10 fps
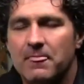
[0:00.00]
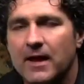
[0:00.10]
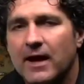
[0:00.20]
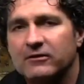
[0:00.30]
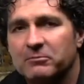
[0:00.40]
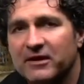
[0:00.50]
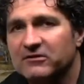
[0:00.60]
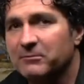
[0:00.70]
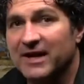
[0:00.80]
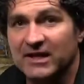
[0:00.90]

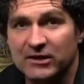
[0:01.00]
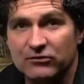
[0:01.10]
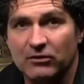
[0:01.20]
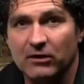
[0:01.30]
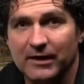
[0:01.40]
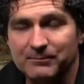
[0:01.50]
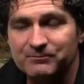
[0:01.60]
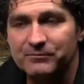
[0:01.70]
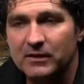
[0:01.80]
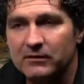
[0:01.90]
aspects of painting and drawing.
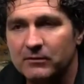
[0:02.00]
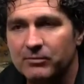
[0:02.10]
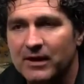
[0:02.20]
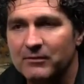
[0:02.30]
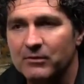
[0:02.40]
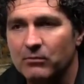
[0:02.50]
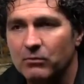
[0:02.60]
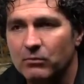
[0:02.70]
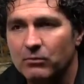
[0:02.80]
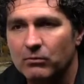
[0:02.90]
They're
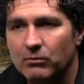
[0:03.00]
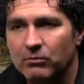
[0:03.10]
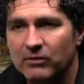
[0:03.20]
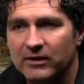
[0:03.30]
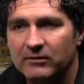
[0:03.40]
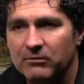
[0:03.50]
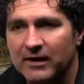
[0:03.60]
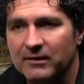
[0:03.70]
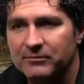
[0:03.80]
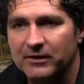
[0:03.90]
probably really
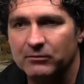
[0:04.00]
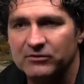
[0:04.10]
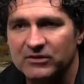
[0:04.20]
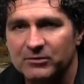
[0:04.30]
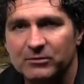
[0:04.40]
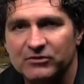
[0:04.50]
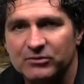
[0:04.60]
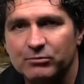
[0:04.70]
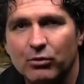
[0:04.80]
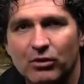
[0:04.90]
right up there with some of the
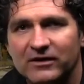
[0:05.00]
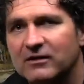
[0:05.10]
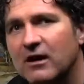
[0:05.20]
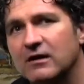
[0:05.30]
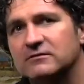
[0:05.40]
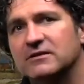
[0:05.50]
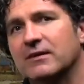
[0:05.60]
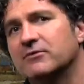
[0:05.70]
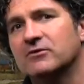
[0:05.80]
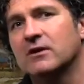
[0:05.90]
most important
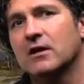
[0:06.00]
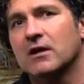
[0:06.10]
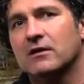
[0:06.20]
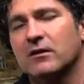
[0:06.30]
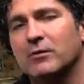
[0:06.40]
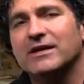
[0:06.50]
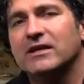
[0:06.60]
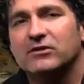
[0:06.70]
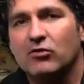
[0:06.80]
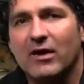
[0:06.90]
concepts that we
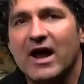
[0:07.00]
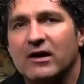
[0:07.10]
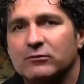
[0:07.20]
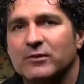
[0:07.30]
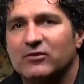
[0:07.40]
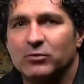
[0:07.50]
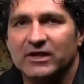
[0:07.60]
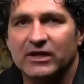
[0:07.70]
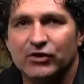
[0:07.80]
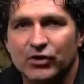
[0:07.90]
need to grasp as
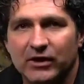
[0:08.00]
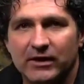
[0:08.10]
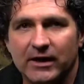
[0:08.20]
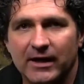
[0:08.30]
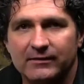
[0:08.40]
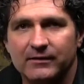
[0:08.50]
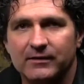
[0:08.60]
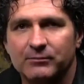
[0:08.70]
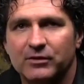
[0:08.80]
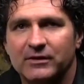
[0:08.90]
we get good at
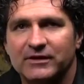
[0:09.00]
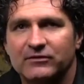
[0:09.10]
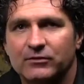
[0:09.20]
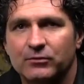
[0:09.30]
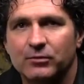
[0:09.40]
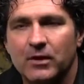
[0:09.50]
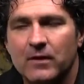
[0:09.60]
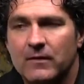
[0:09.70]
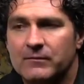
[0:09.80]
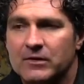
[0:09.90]
the ability to
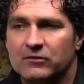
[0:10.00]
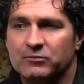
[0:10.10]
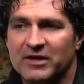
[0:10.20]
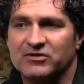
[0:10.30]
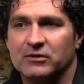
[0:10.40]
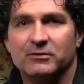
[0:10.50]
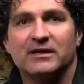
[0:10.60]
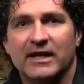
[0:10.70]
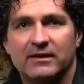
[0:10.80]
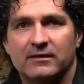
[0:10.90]
spatially
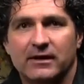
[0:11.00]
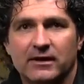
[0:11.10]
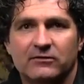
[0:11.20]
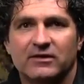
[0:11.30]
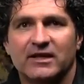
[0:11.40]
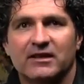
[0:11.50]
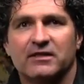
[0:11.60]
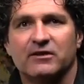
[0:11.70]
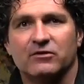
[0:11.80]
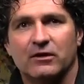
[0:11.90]
relate things and get
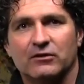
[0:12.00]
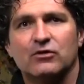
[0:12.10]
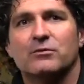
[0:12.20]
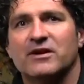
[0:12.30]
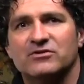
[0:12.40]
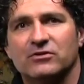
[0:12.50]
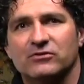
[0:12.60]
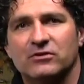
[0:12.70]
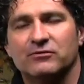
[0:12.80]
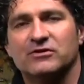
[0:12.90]
things on a two-dimensional
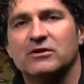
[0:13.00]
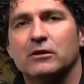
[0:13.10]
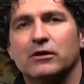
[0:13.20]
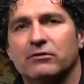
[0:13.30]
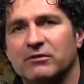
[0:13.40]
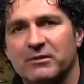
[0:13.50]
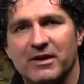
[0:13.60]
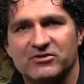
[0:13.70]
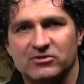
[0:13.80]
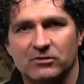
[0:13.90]
surface to look
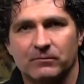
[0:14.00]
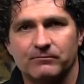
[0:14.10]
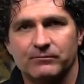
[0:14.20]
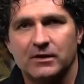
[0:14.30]
three-dimensional.